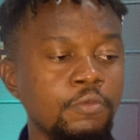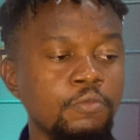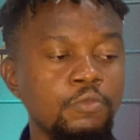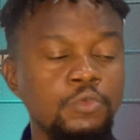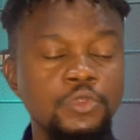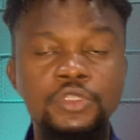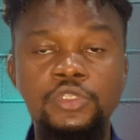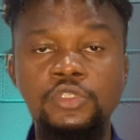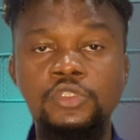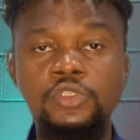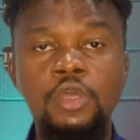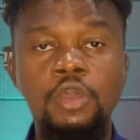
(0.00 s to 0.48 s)
from,
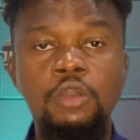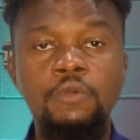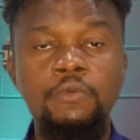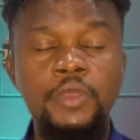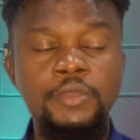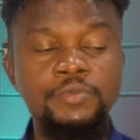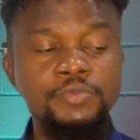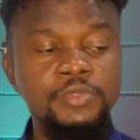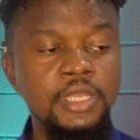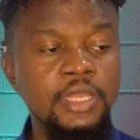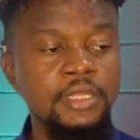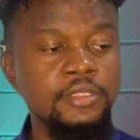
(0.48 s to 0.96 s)
which is our
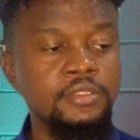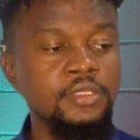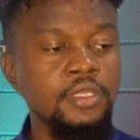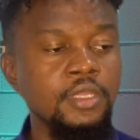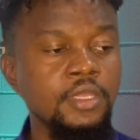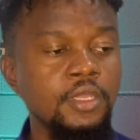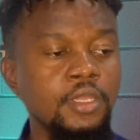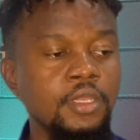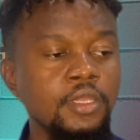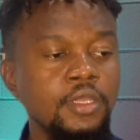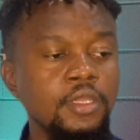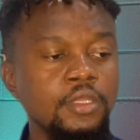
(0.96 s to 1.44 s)
website,
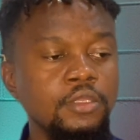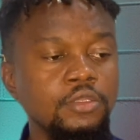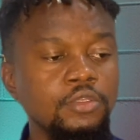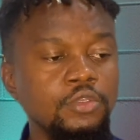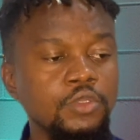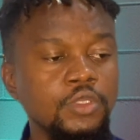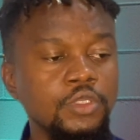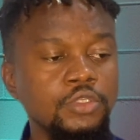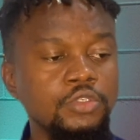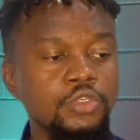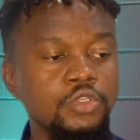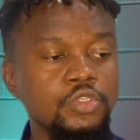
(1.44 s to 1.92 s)

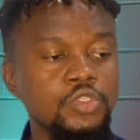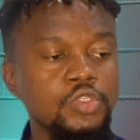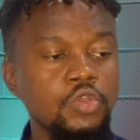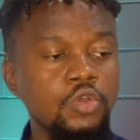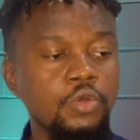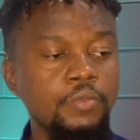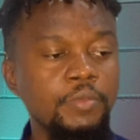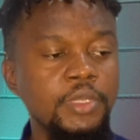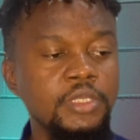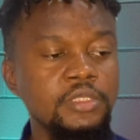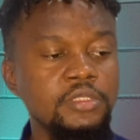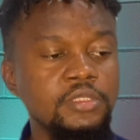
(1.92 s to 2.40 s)
you can just
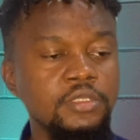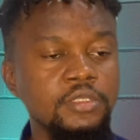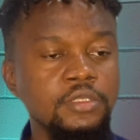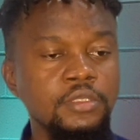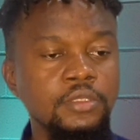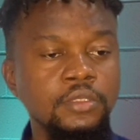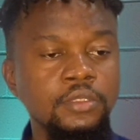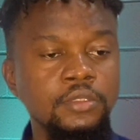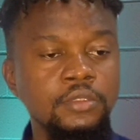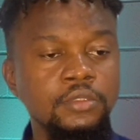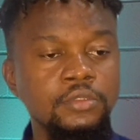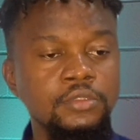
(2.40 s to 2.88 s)
comment in
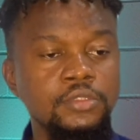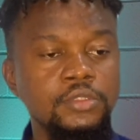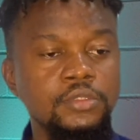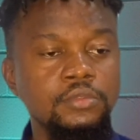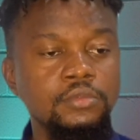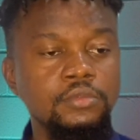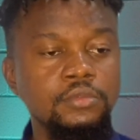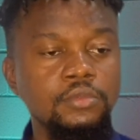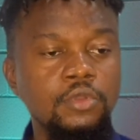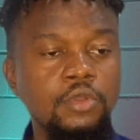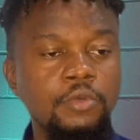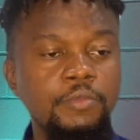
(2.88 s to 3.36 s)
the
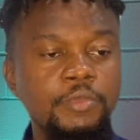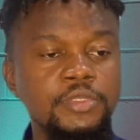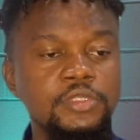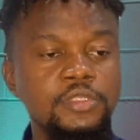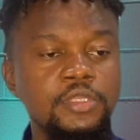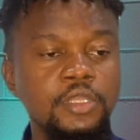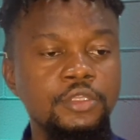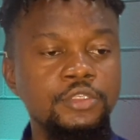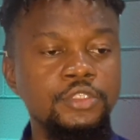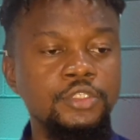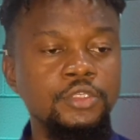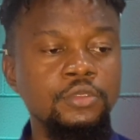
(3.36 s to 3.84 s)
comment
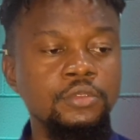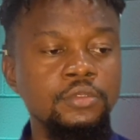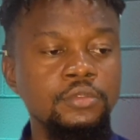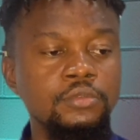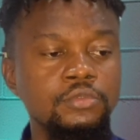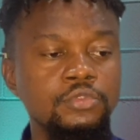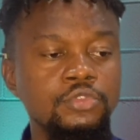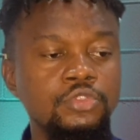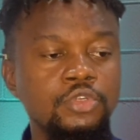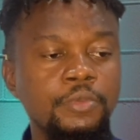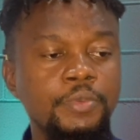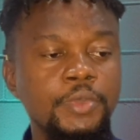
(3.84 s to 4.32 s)

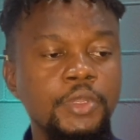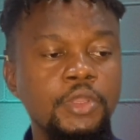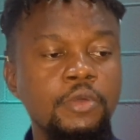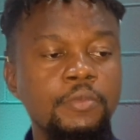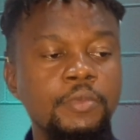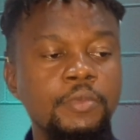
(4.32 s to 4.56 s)
section, drop a